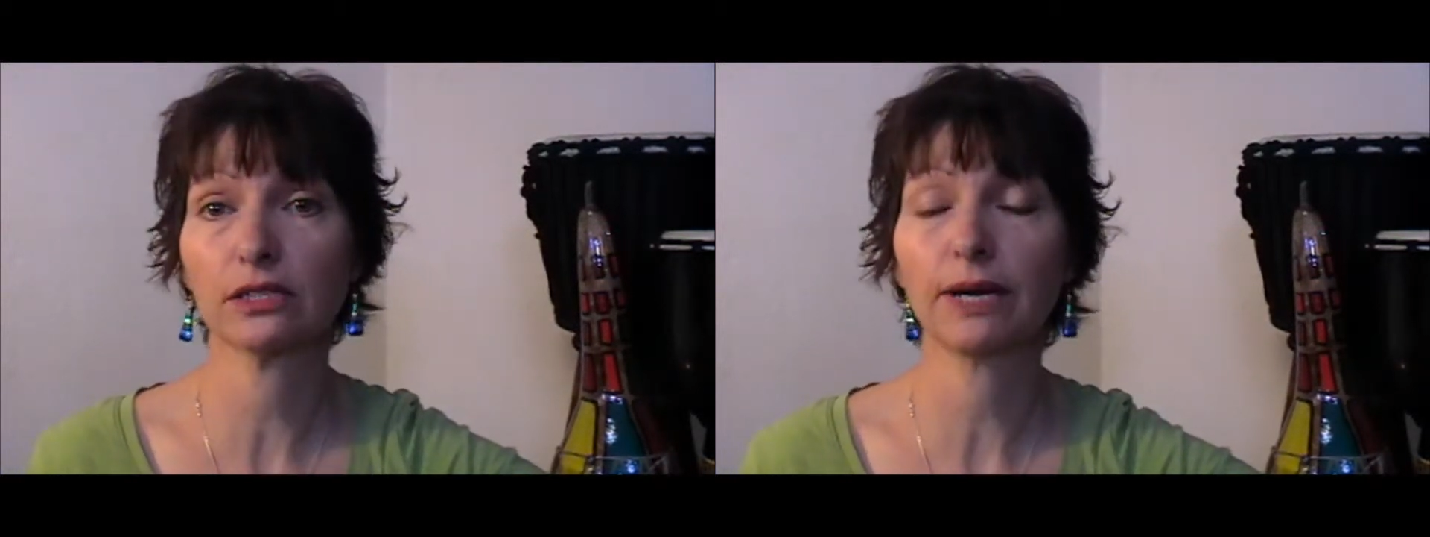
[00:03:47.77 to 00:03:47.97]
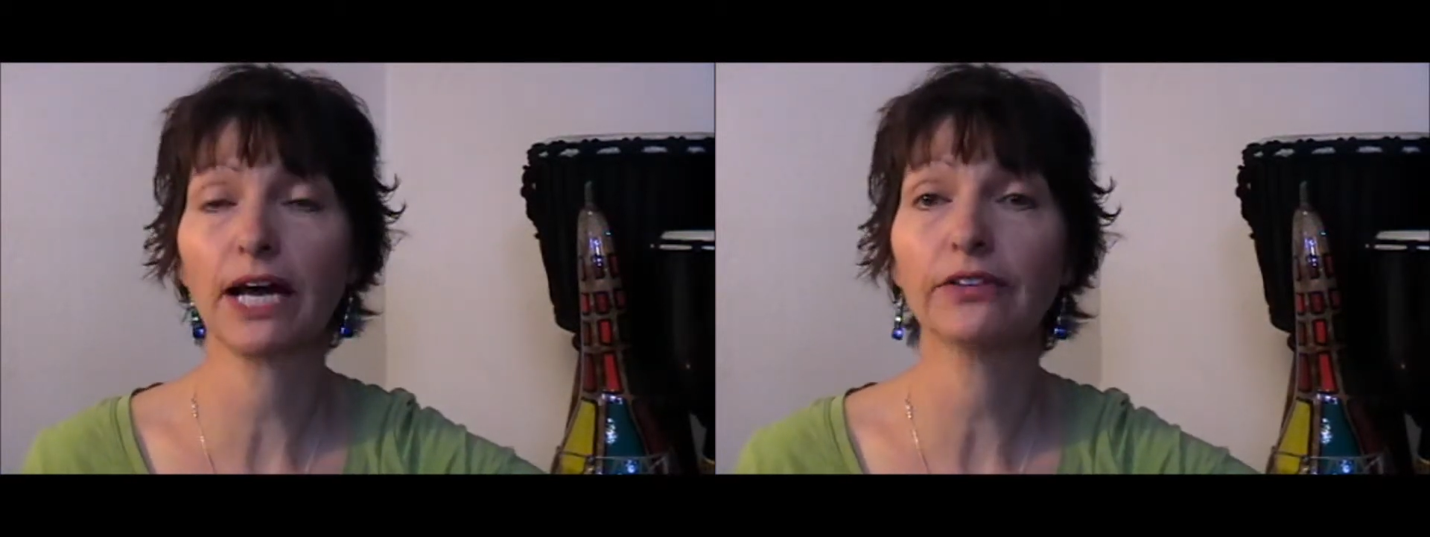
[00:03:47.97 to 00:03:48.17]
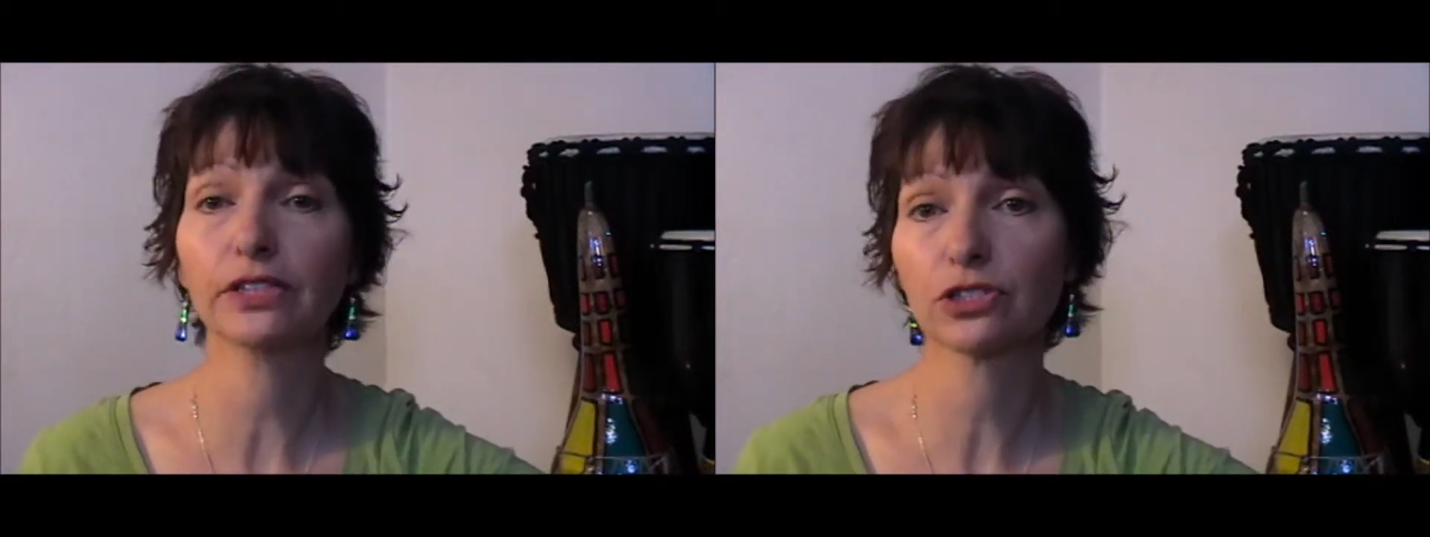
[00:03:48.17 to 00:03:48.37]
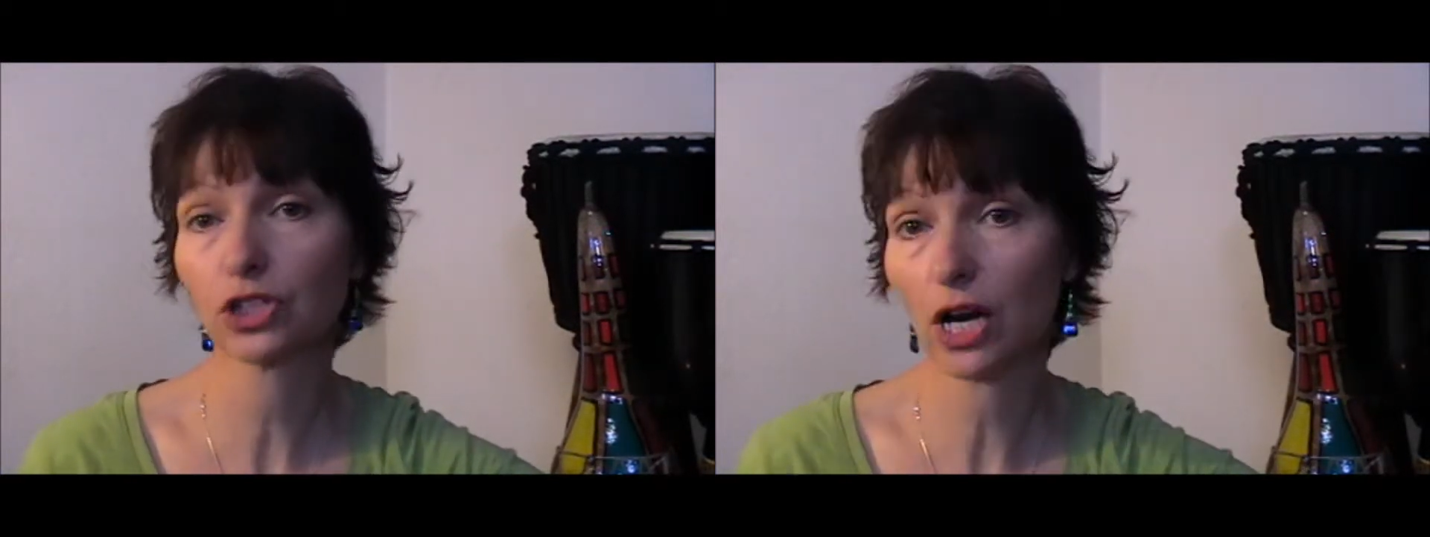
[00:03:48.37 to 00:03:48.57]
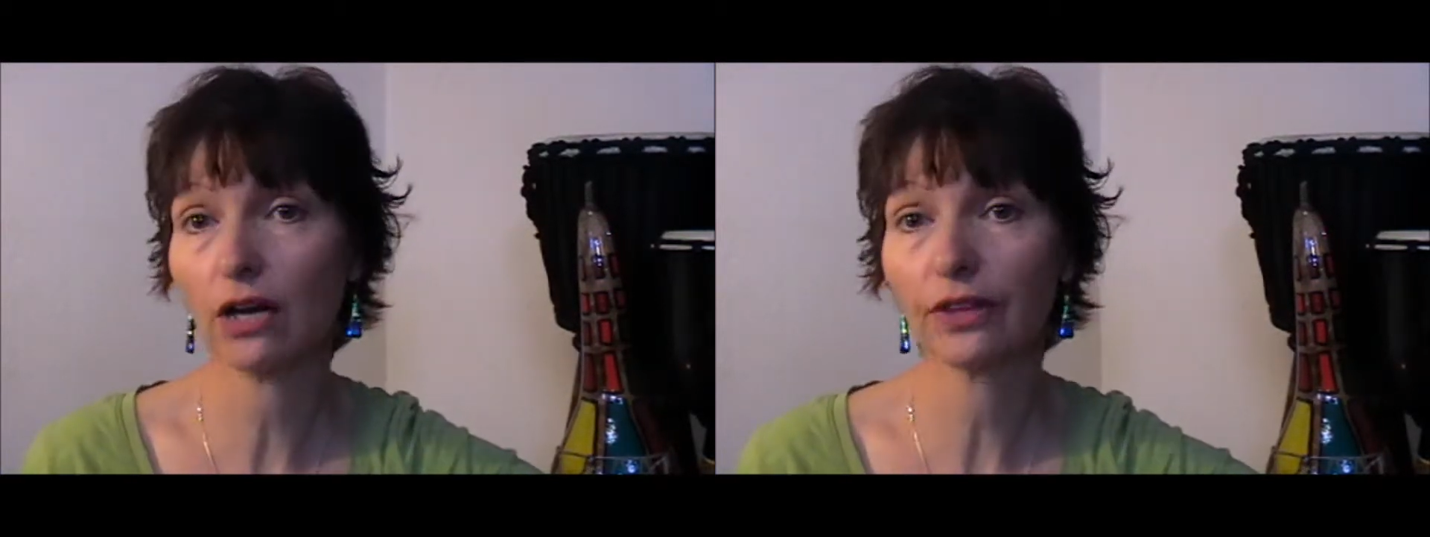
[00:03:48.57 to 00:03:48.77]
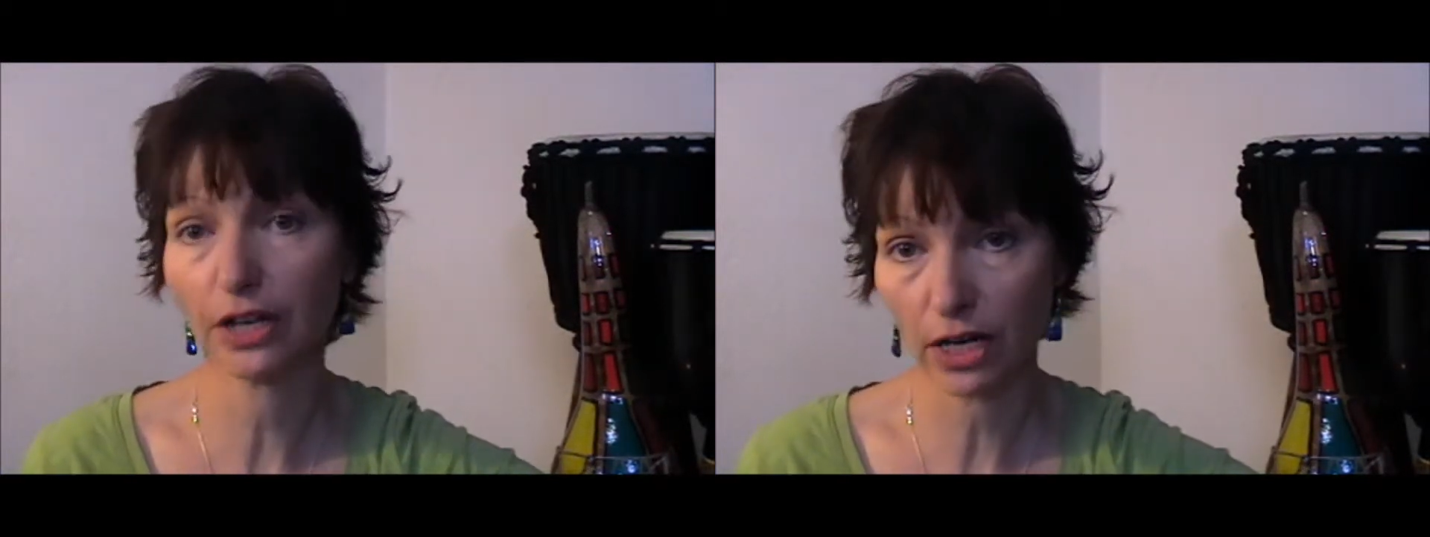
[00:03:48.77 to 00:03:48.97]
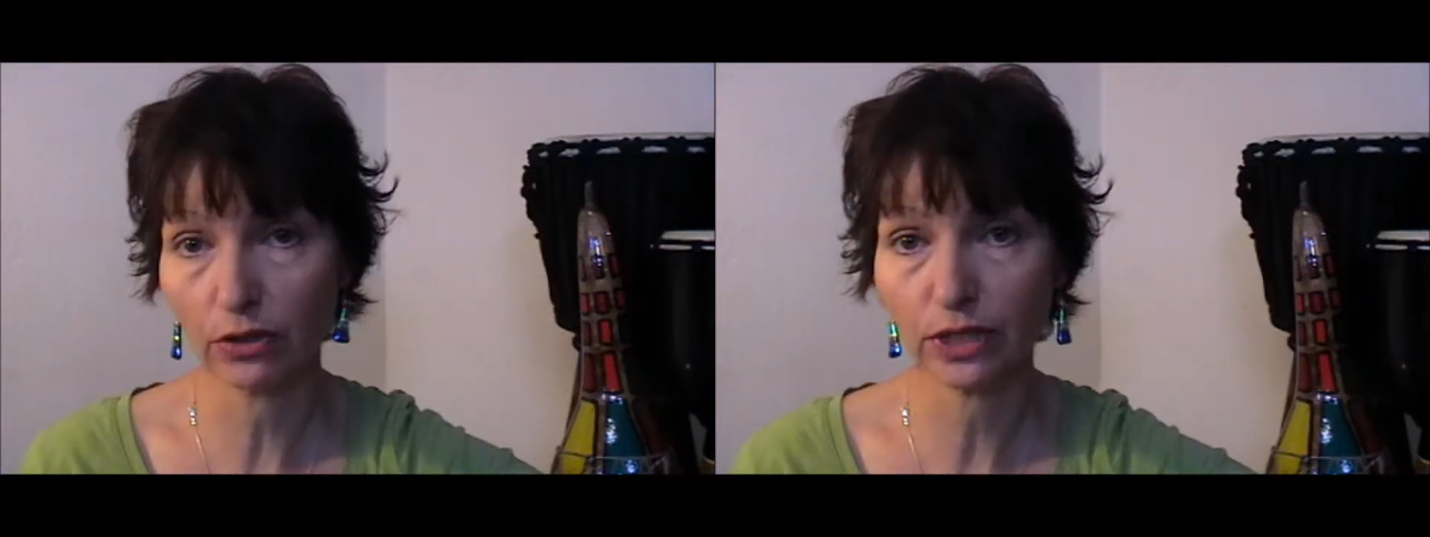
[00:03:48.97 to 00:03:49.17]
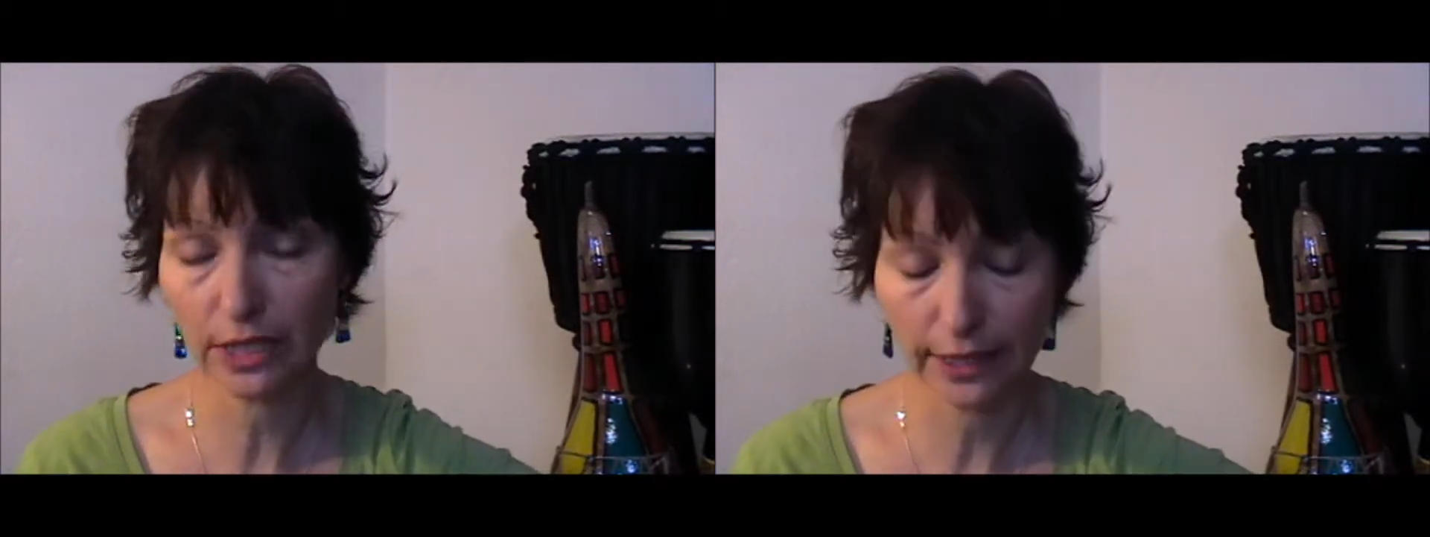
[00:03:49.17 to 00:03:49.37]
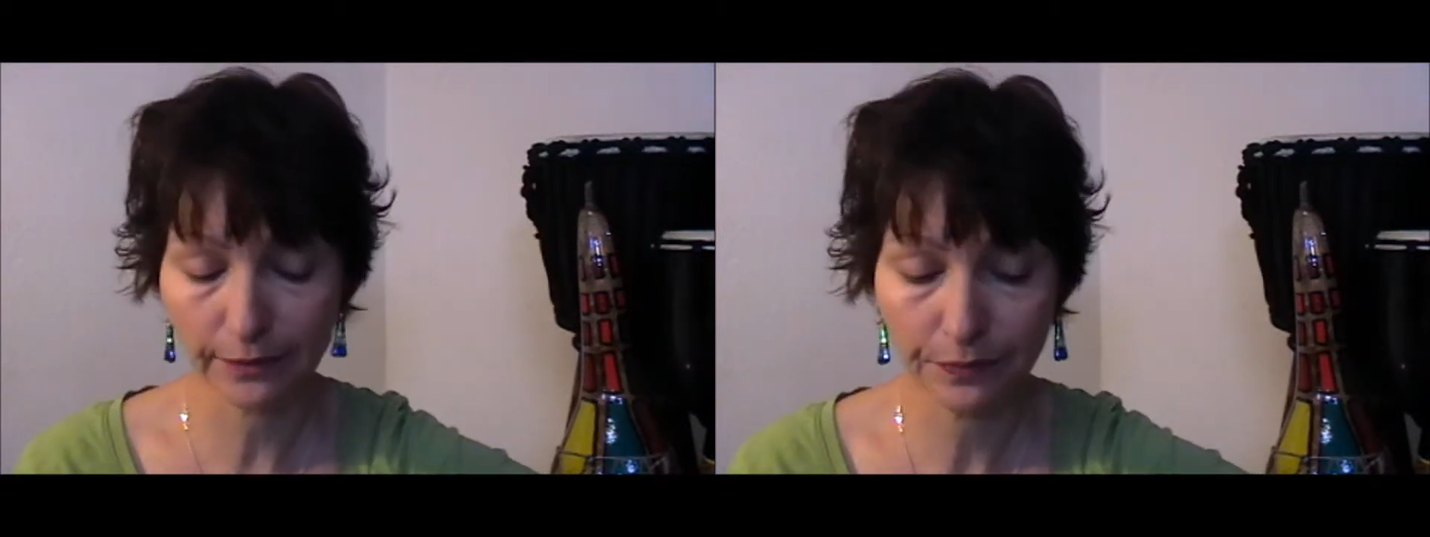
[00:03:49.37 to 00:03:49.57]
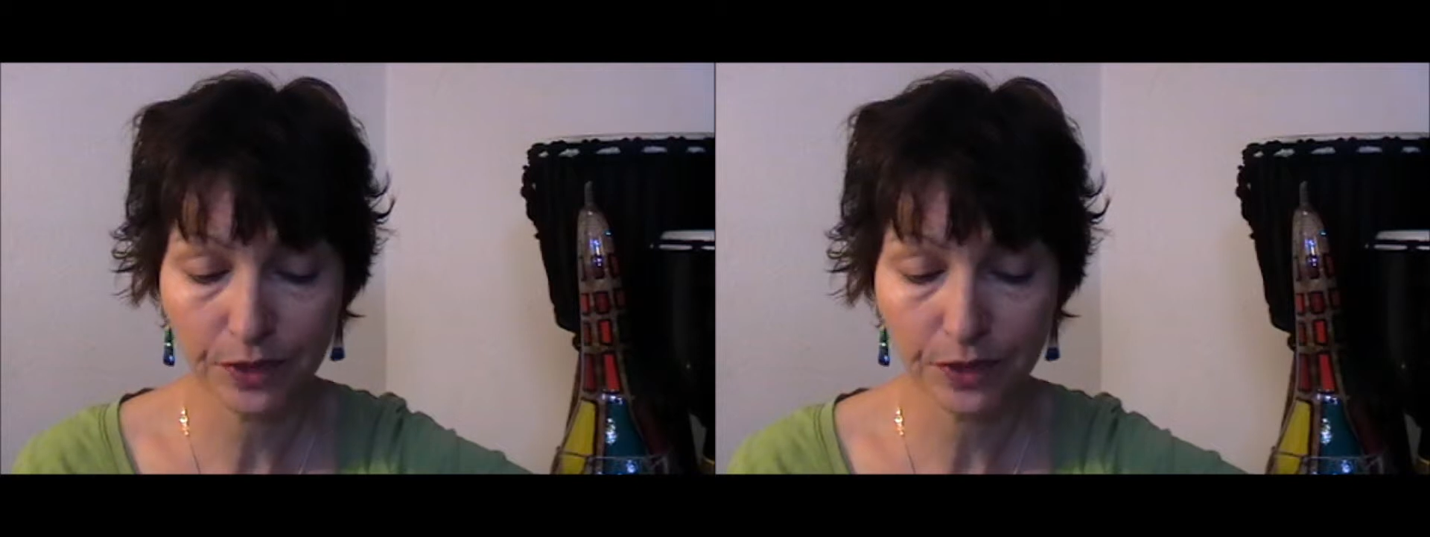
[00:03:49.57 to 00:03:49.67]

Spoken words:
about this child that I could hear.